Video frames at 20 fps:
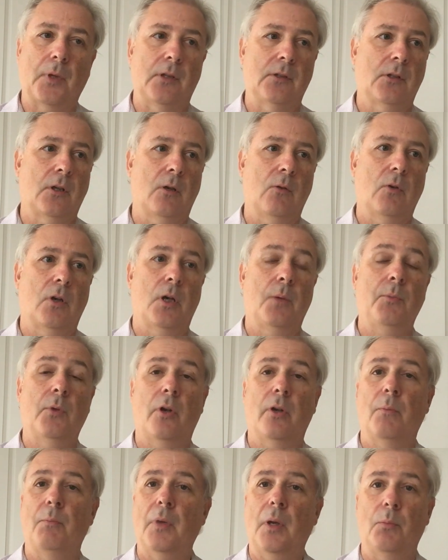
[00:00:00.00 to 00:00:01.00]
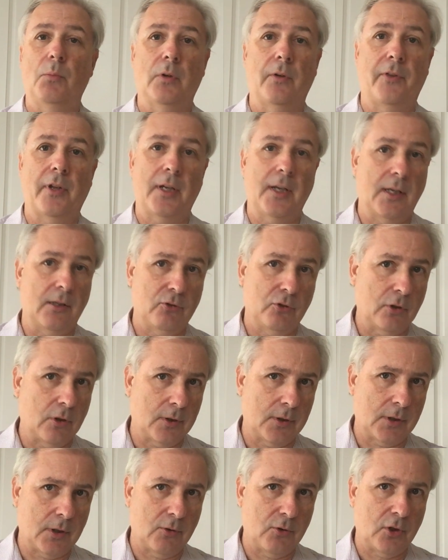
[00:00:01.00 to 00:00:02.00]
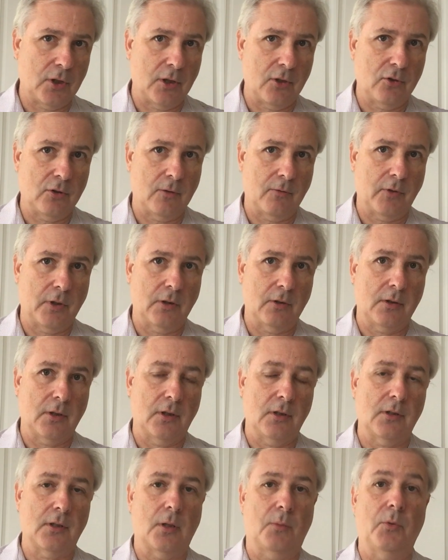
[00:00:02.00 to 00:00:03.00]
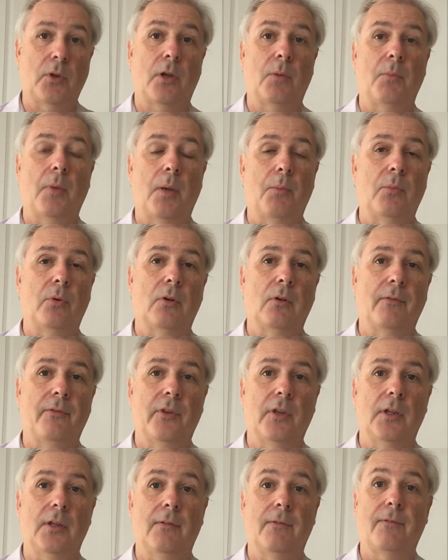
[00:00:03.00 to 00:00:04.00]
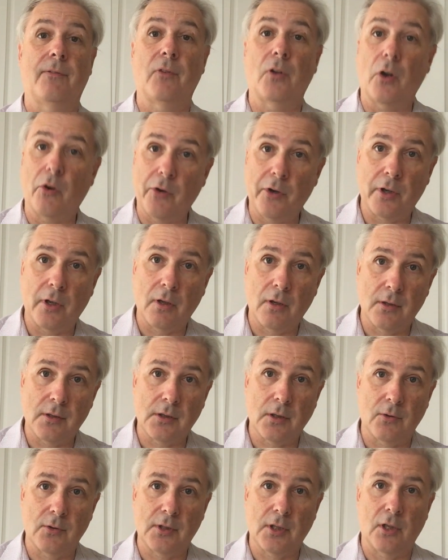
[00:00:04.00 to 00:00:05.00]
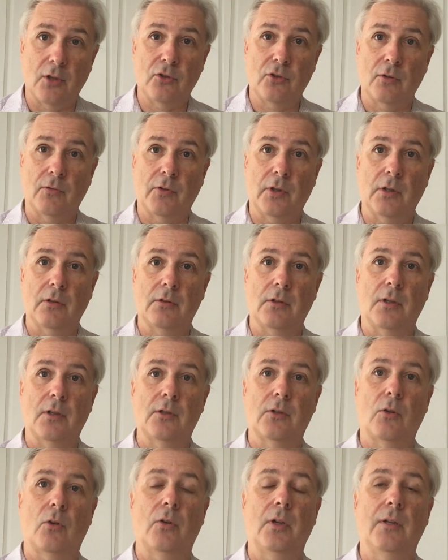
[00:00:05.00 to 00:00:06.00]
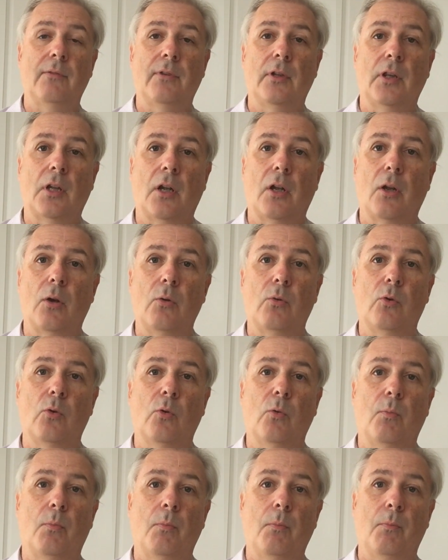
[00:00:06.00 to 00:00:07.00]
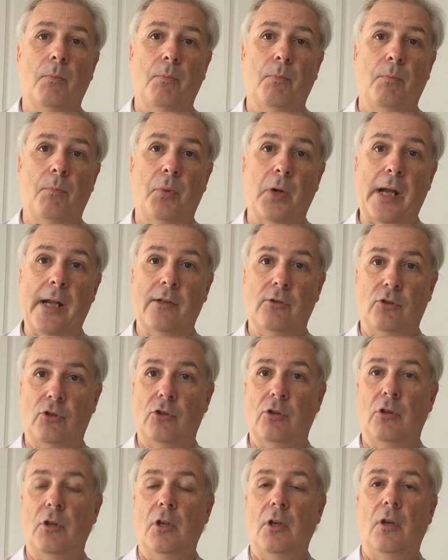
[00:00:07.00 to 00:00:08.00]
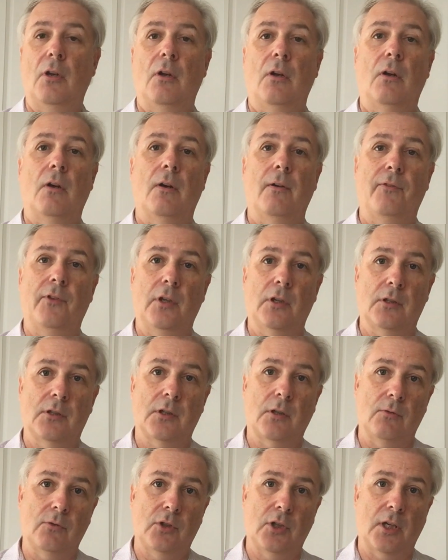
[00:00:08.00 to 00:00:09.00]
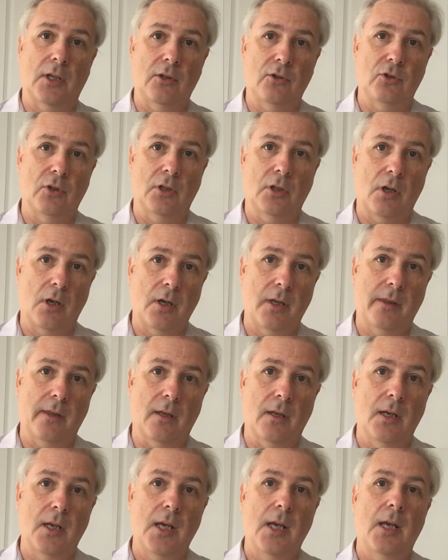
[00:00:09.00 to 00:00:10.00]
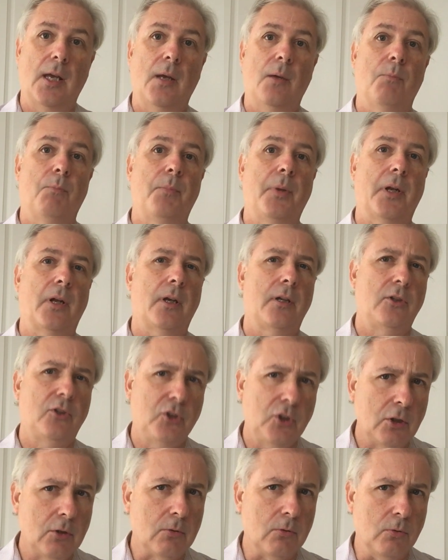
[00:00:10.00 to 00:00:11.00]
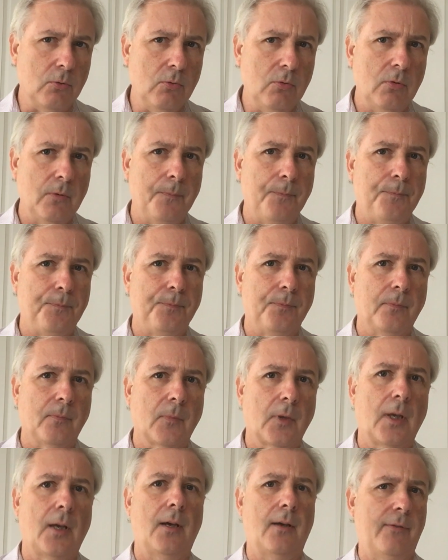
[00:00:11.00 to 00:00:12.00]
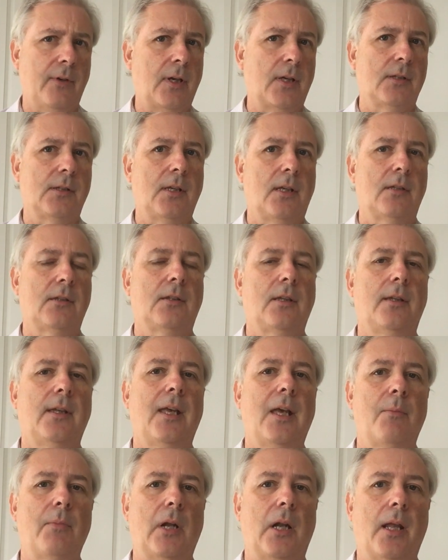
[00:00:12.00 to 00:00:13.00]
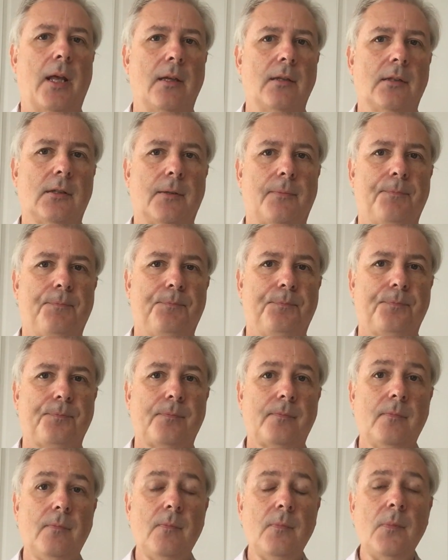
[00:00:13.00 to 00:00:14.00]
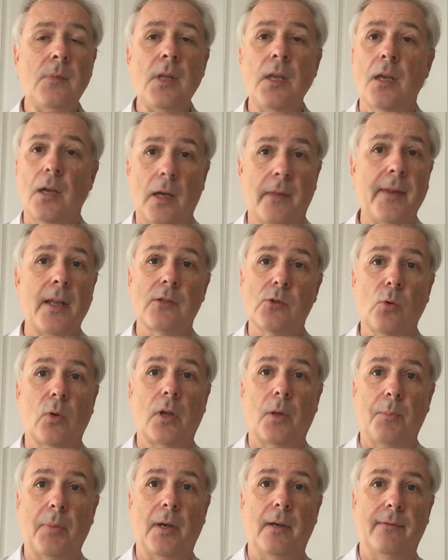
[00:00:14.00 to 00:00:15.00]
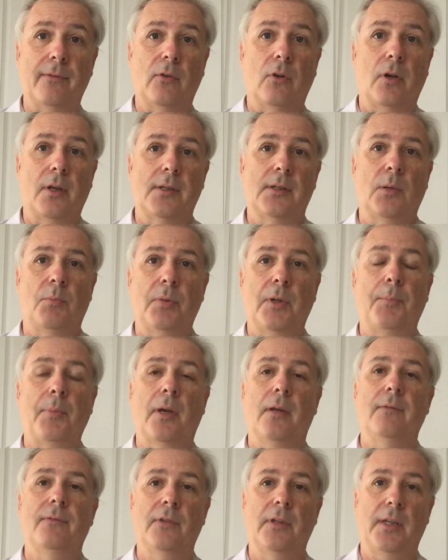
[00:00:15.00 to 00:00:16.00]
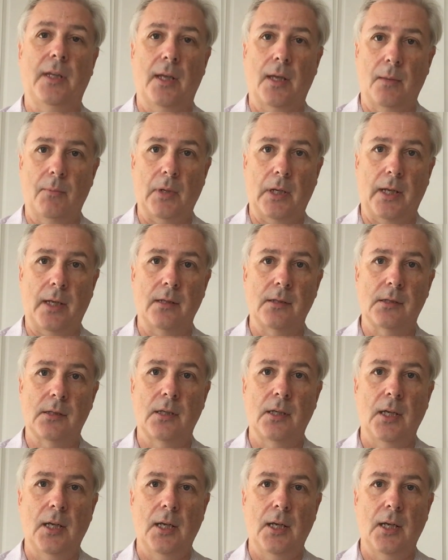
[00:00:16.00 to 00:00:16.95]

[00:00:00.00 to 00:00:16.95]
So I'm not a member of the National Association of Realtors, I'm not a member of the Florida Association of Realtors, or even the local branch of the association either. But I do have access to the MLS, and that's all I pay for. I simply pay for the MLS.